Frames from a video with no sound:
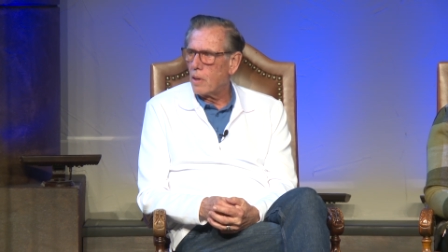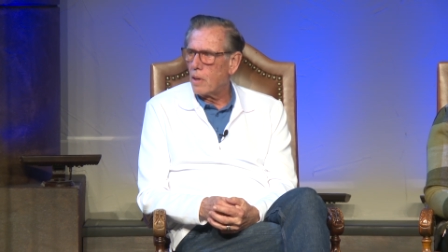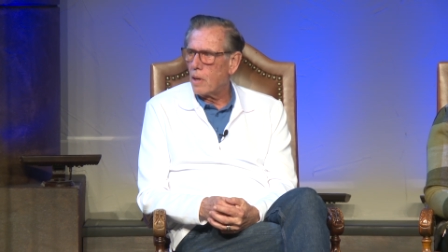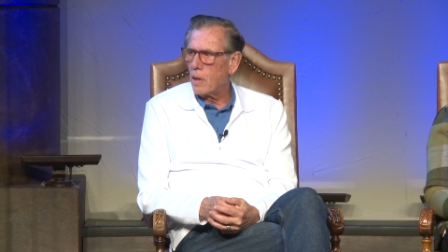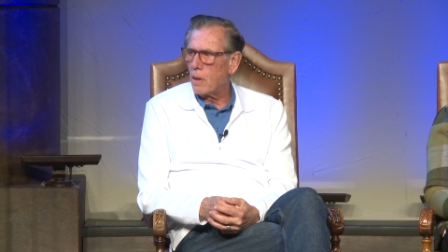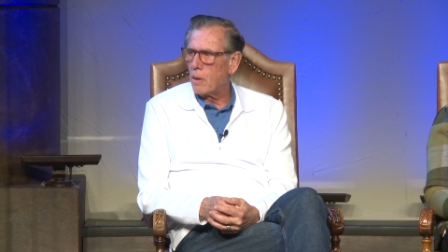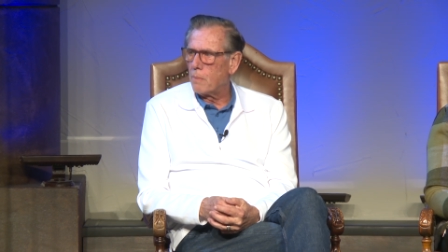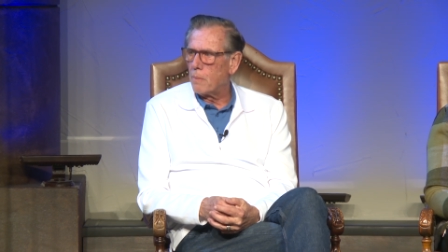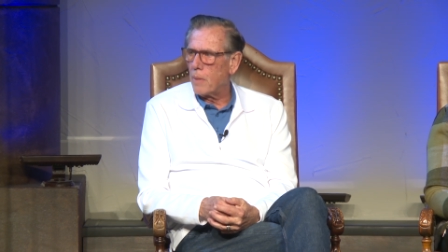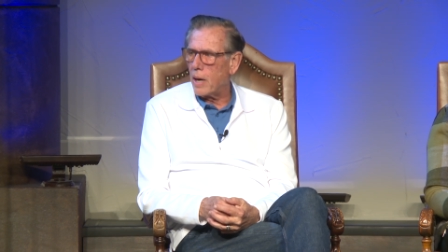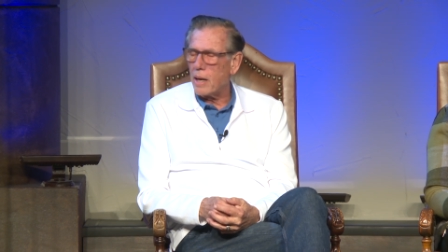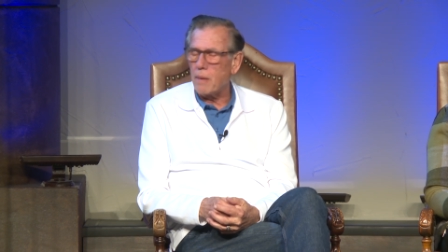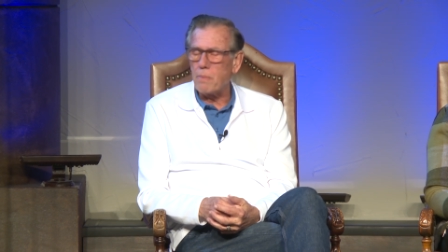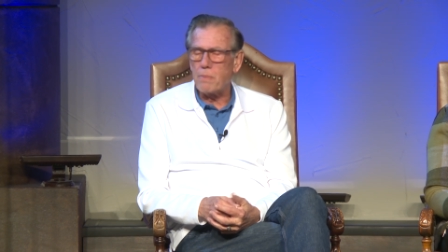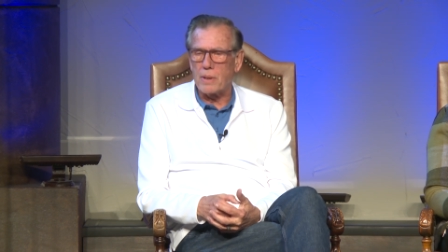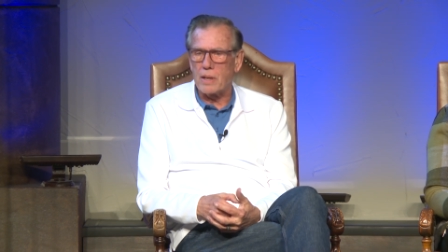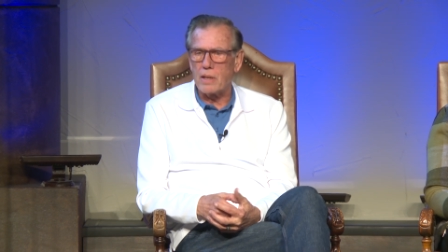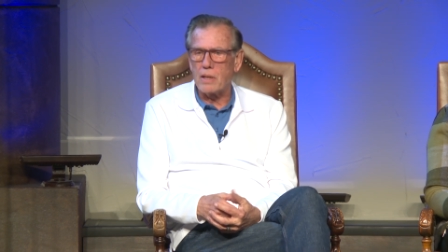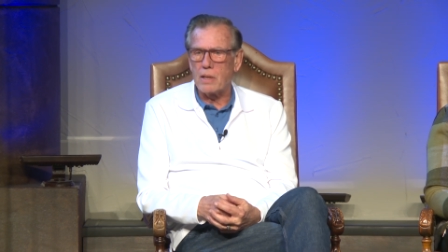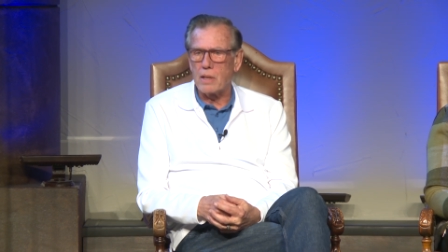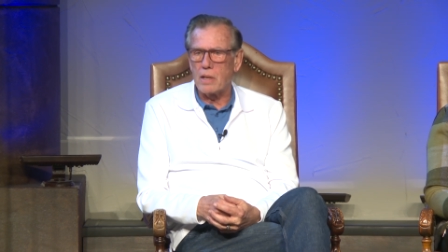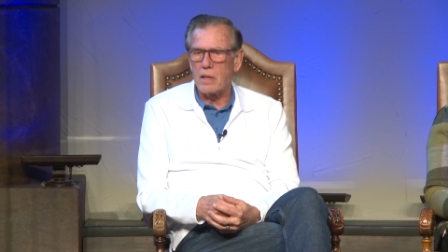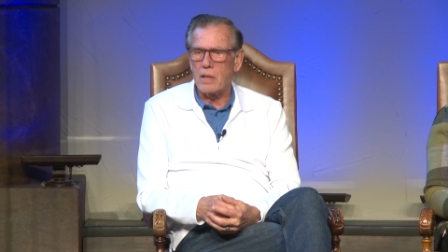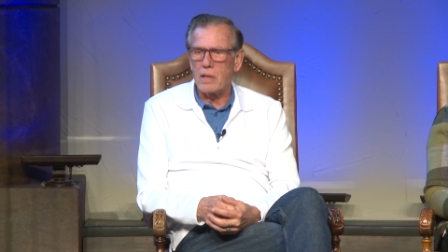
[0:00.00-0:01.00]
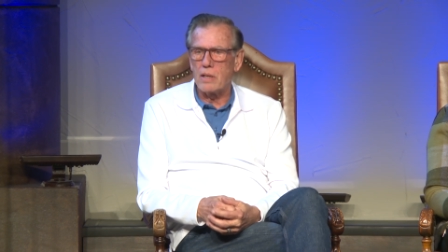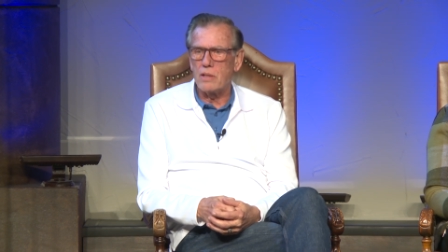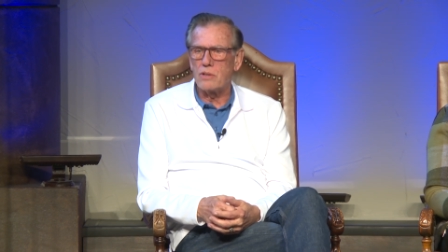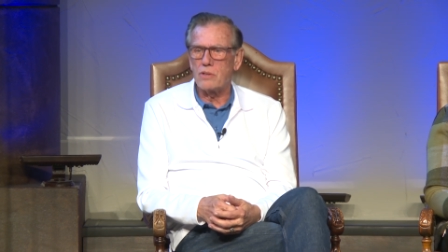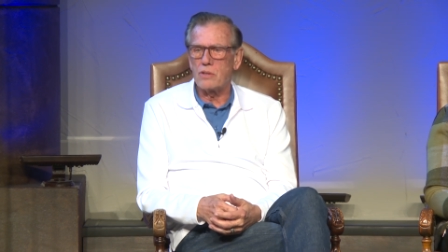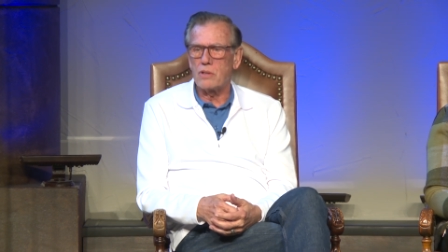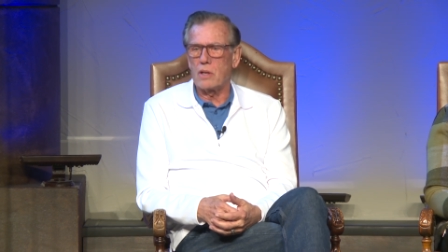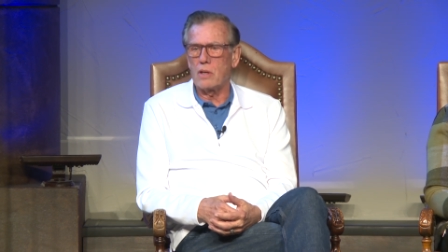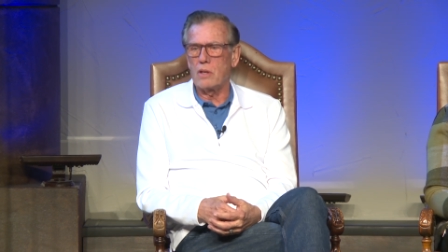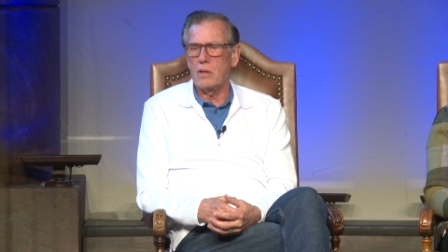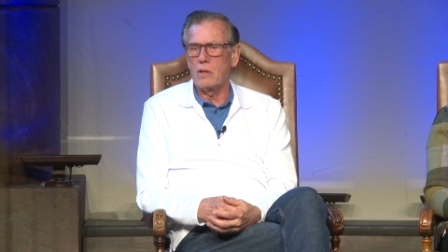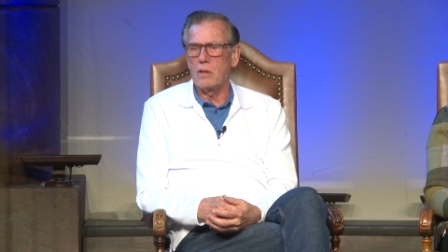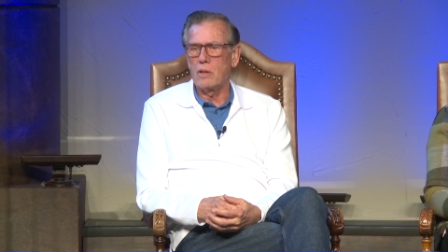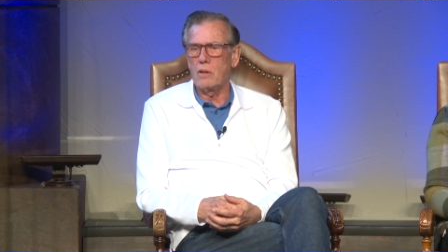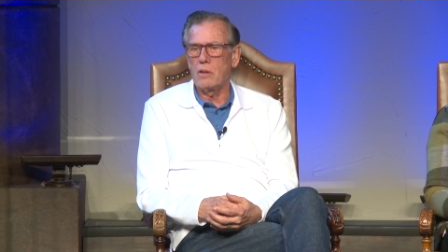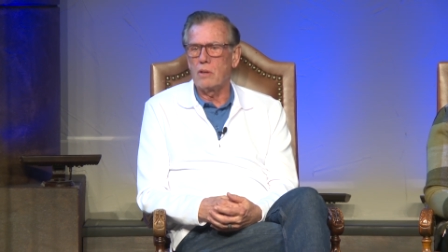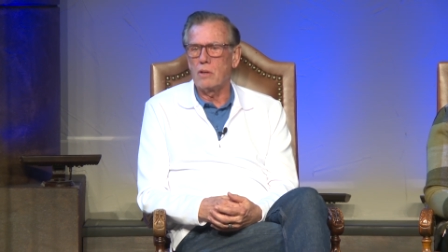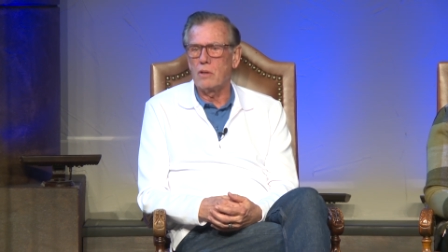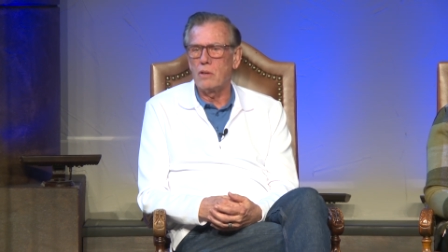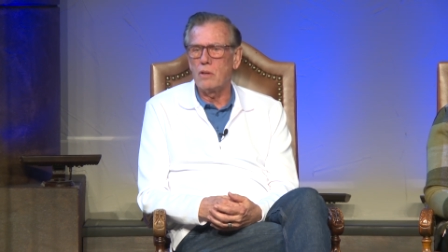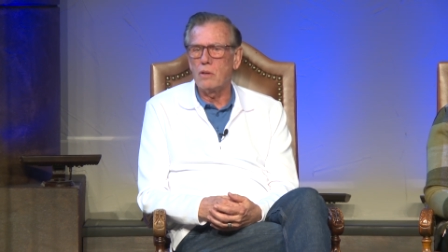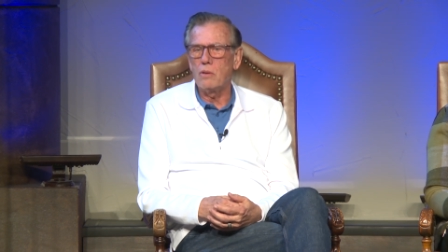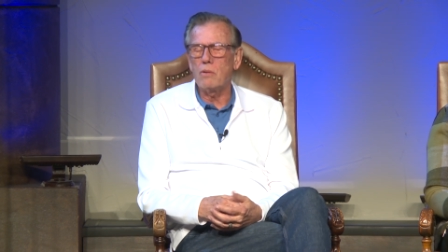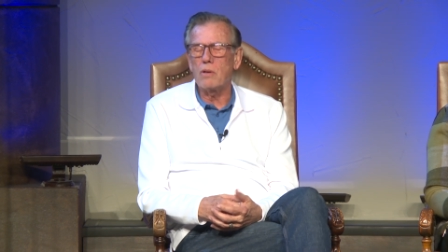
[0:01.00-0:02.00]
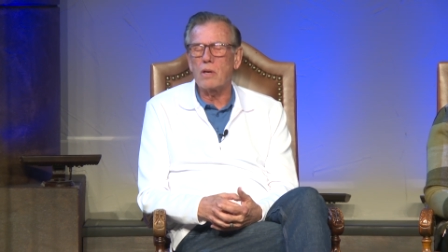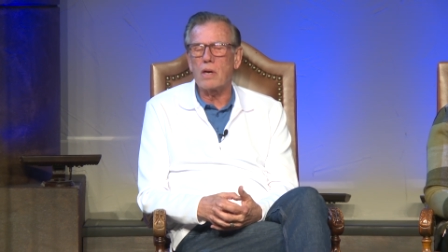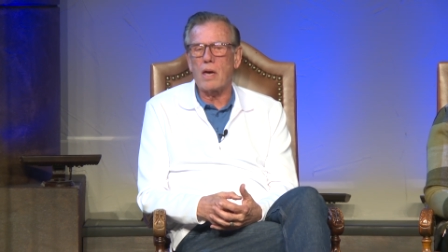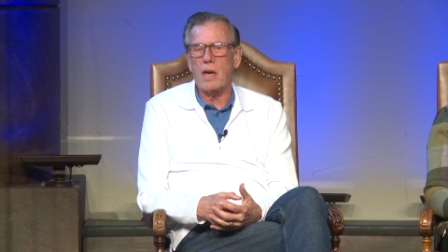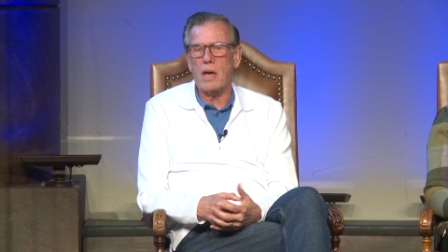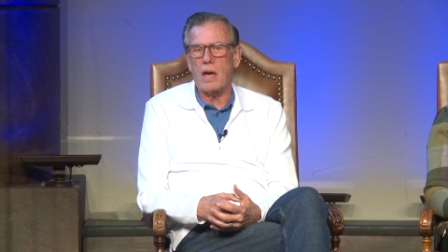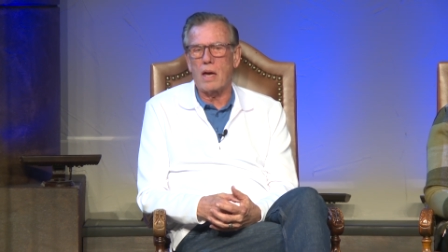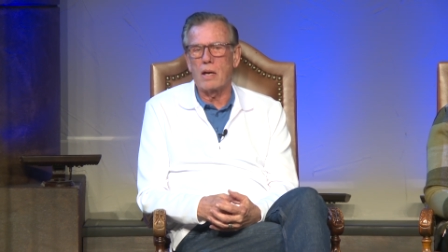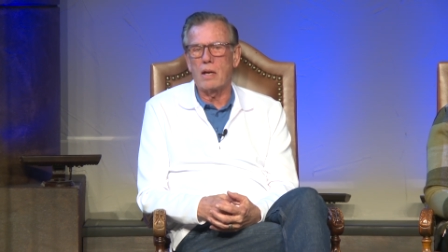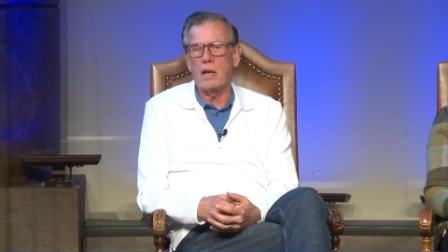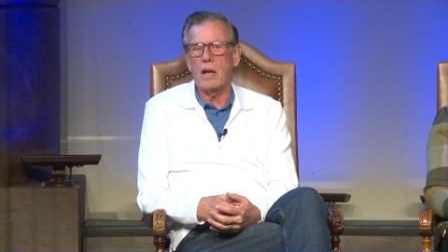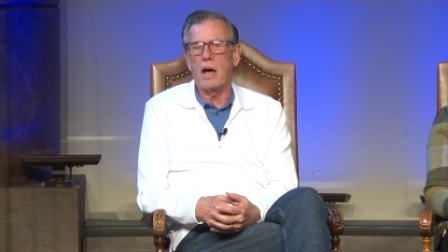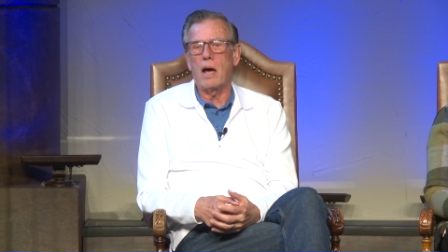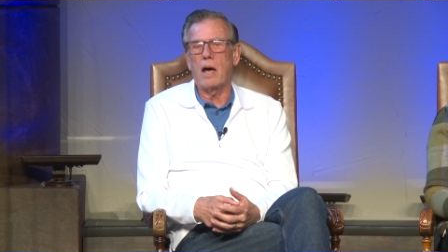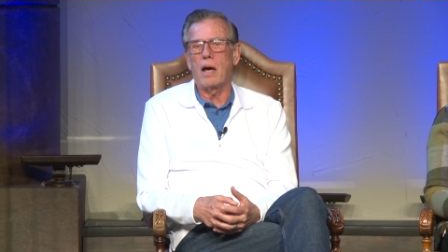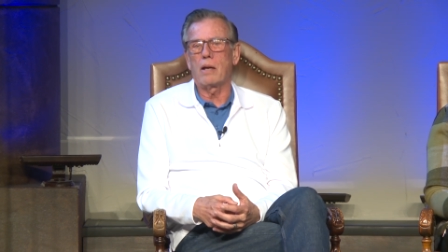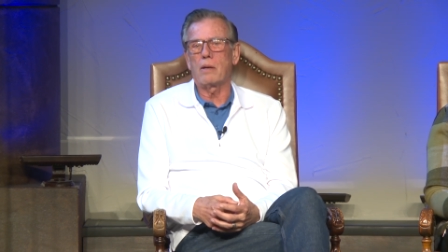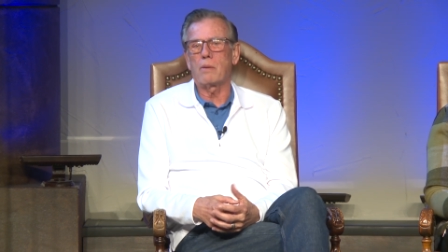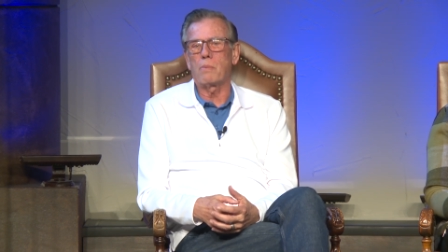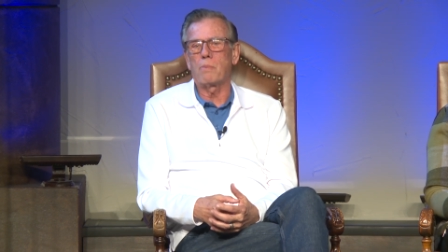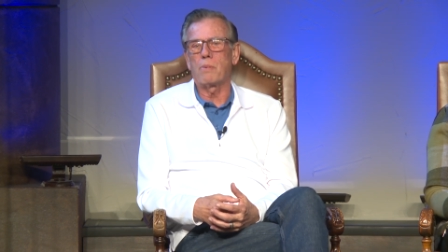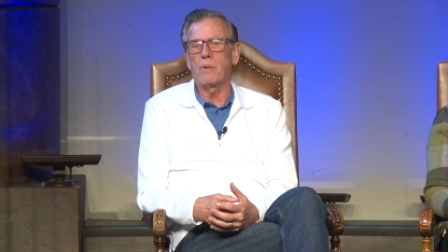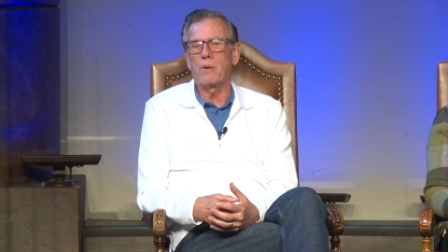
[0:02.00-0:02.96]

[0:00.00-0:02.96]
My opinion is you cannot